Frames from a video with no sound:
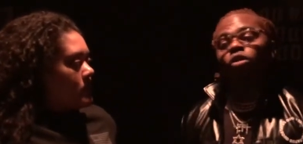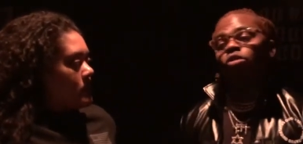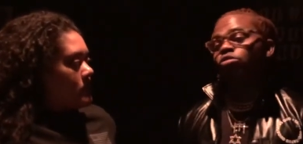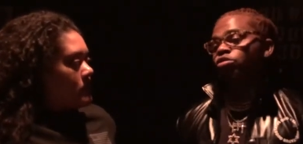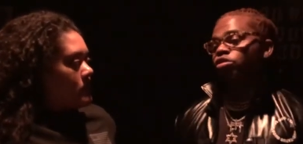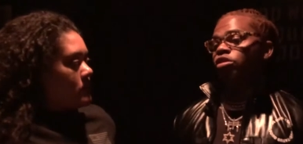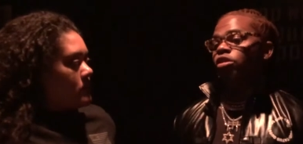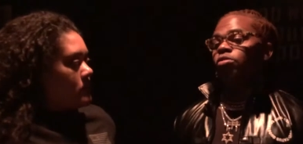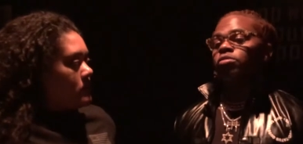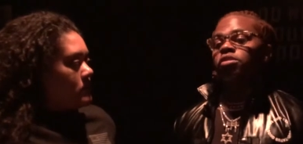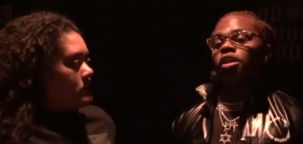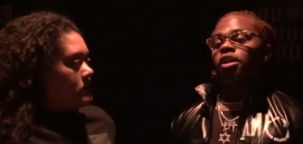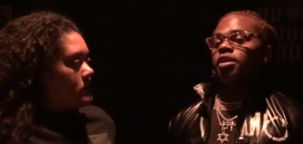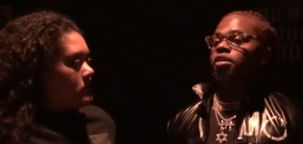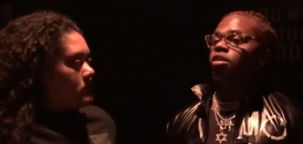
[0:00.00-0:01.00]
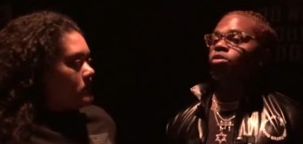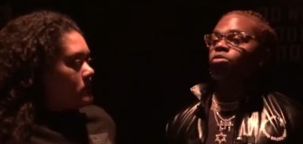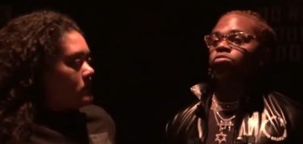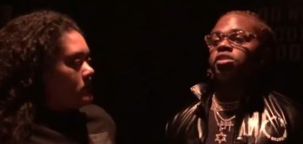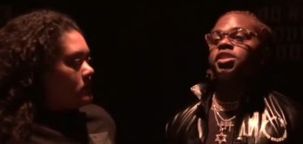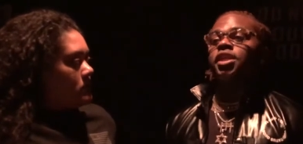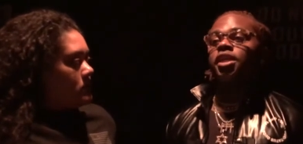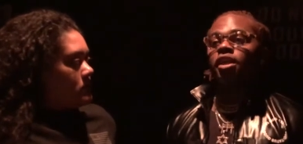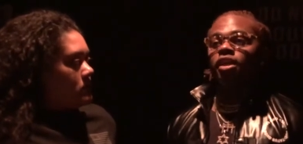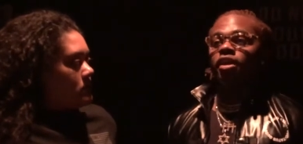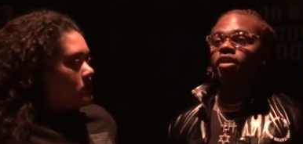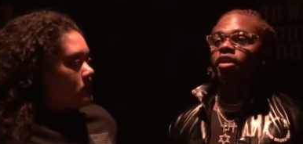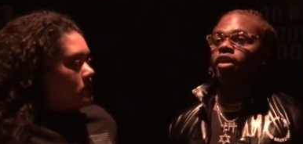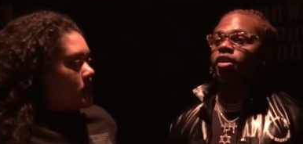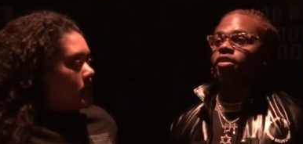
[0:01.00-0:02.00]
Speaker 1: whole show was like on
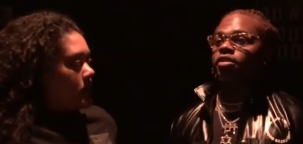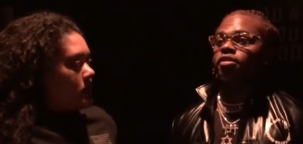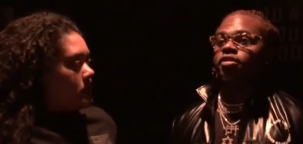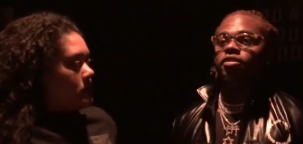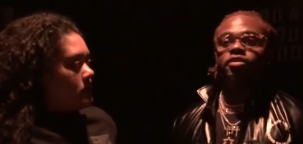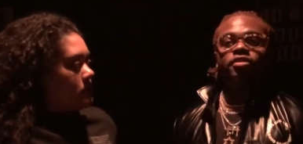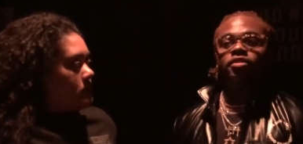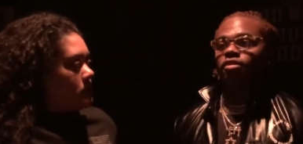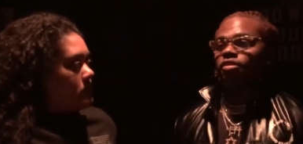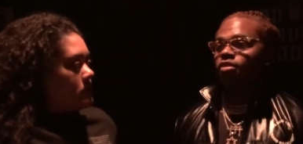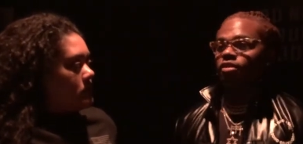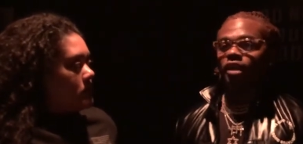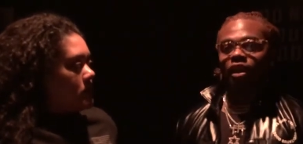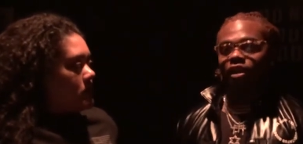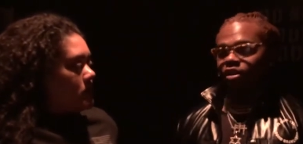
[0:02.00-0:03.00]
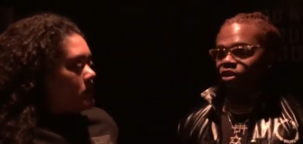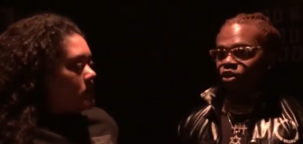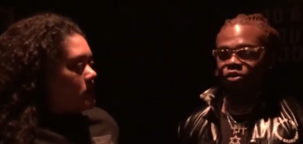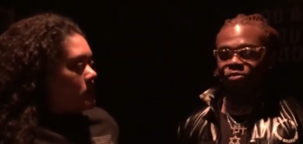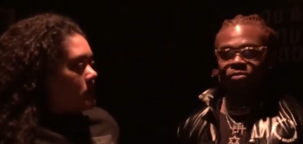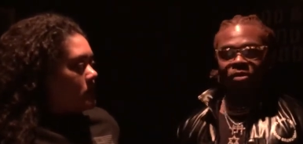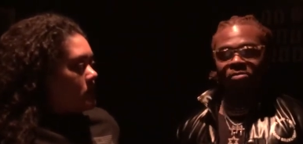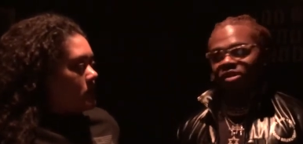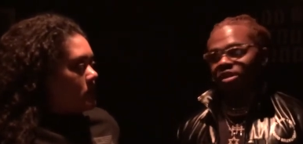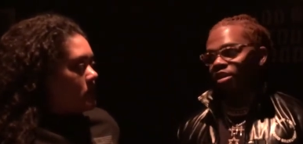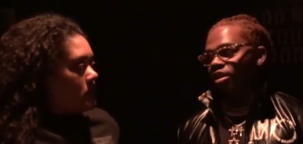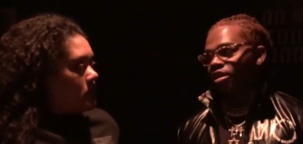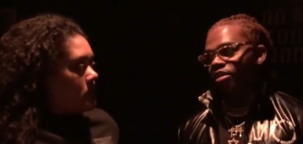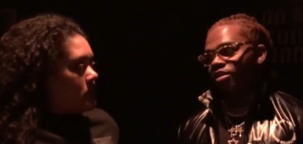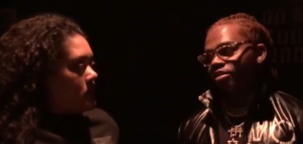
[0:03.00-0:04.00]
ten. yeah. Not a dull moment
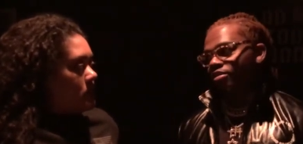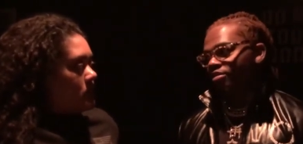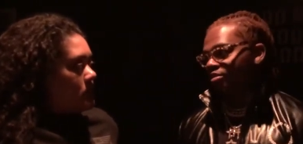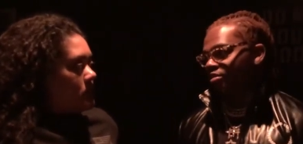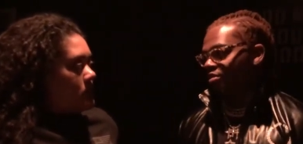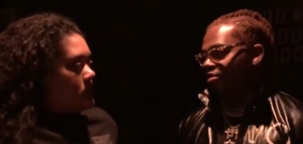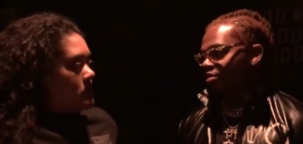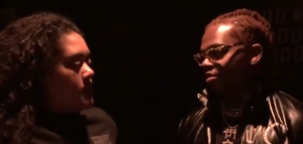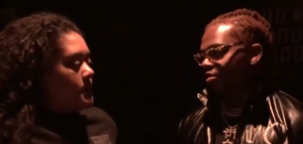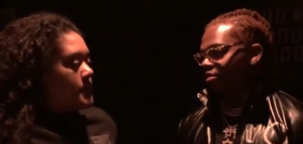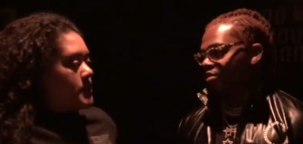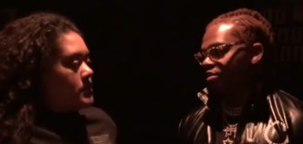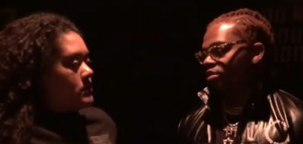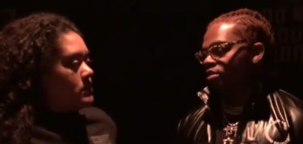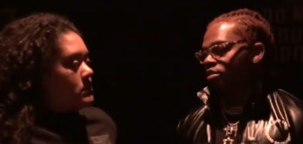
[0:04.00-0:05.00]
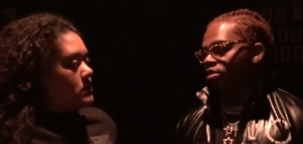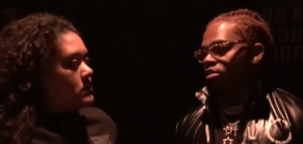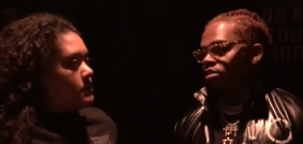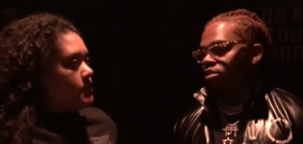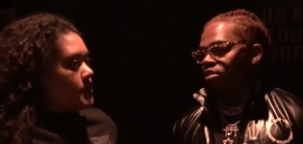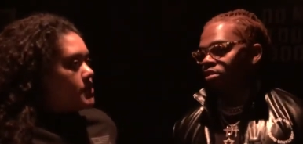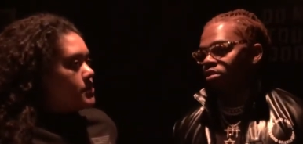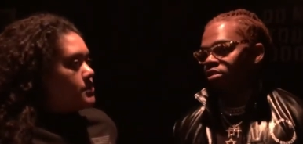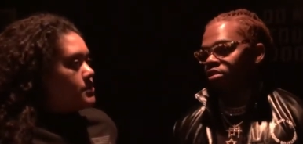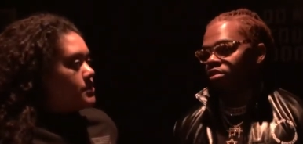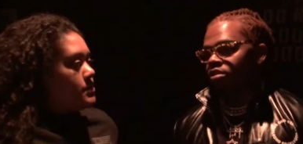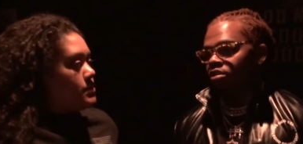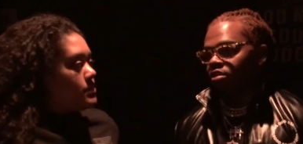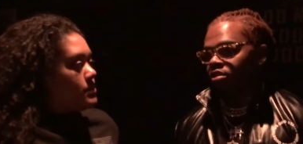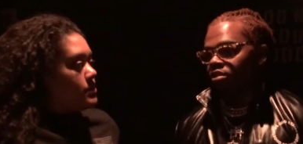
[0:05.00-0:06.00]
at all.
Speaker 2: So what did you, what did you
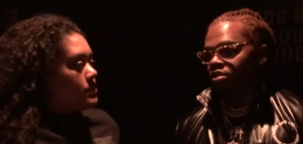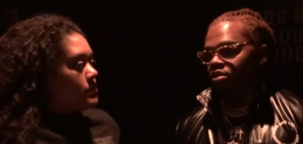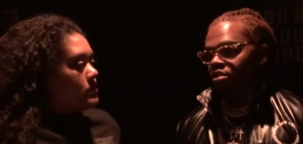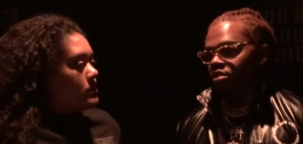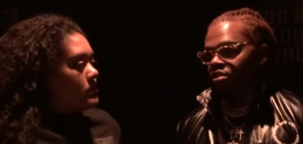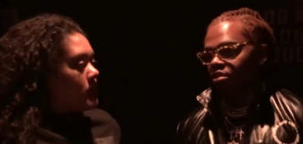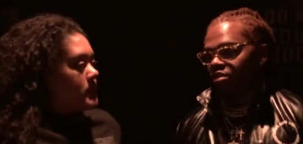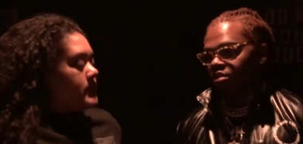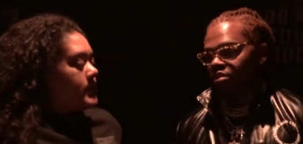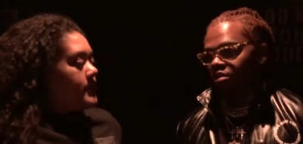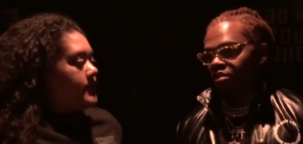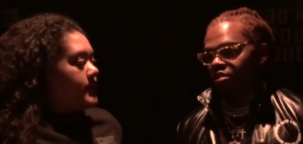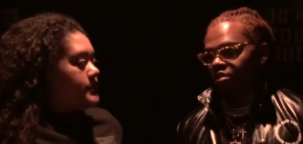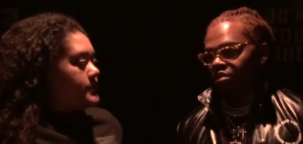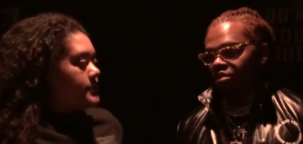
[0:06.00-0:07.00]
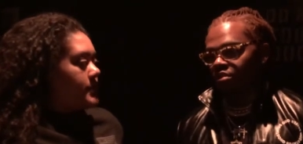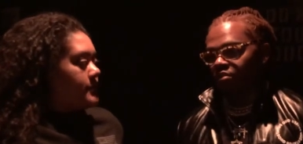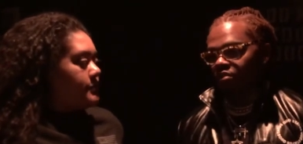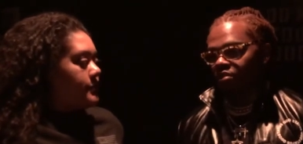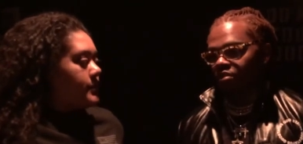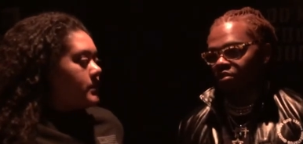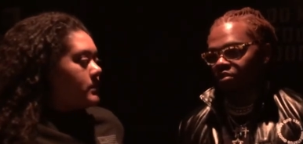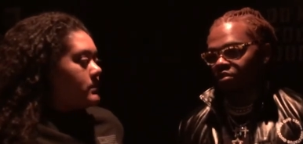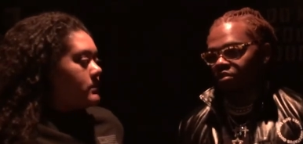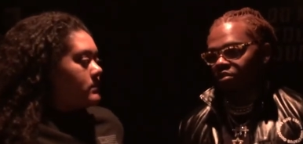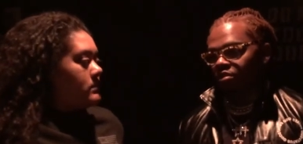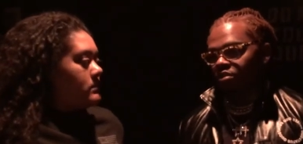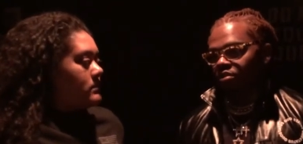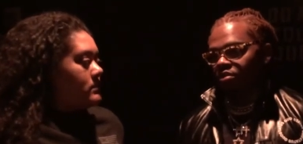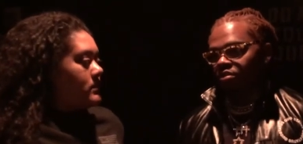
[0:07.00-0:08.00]
do on Saturday? Did you have a free
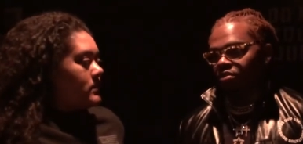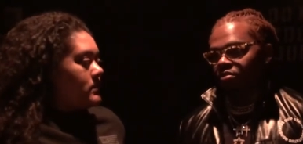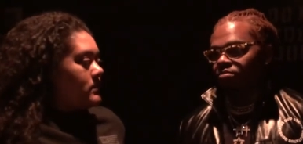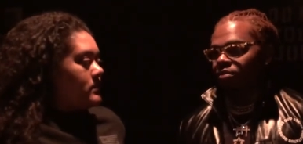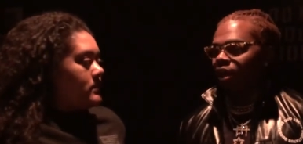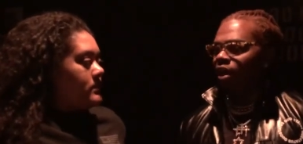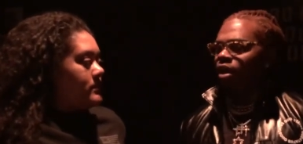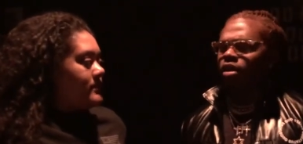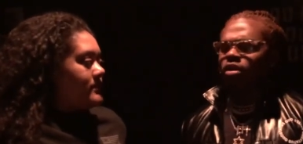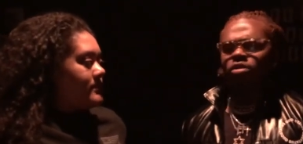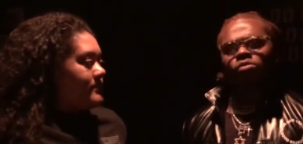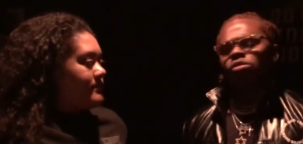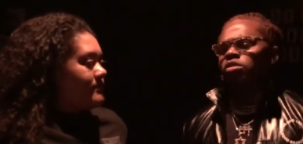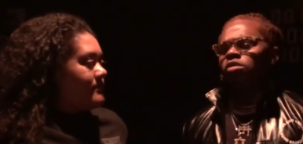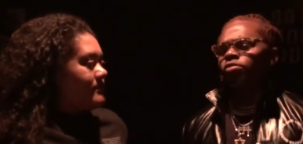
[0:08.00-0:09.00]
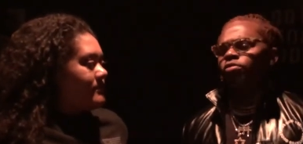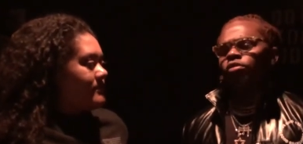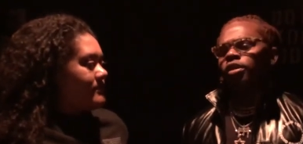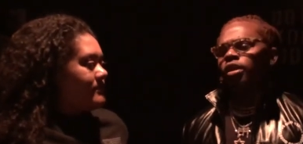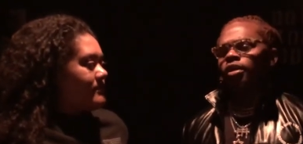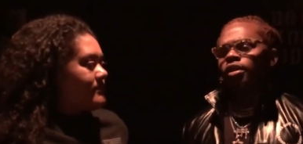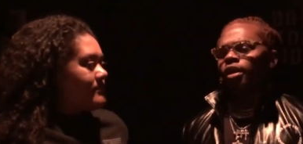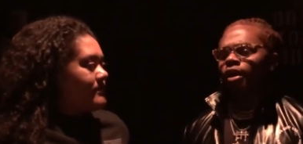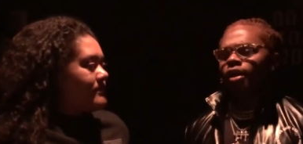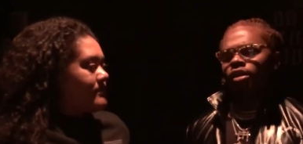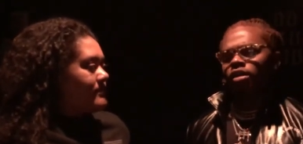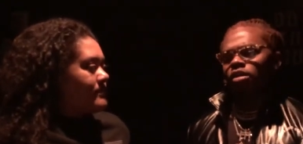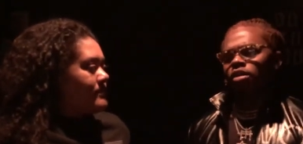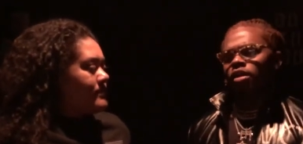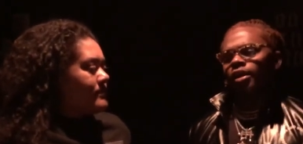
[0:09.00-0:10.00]
day? Uh, it
Speaker 1: wasn't a free day. I
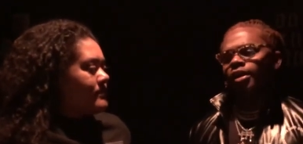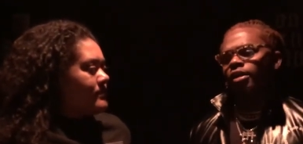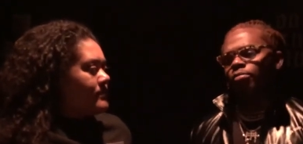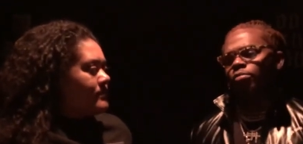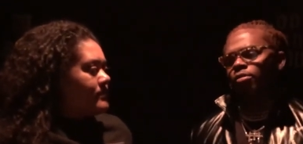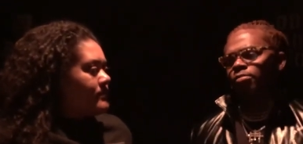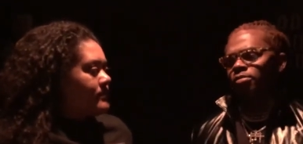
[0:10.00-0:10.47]
had a I had a bar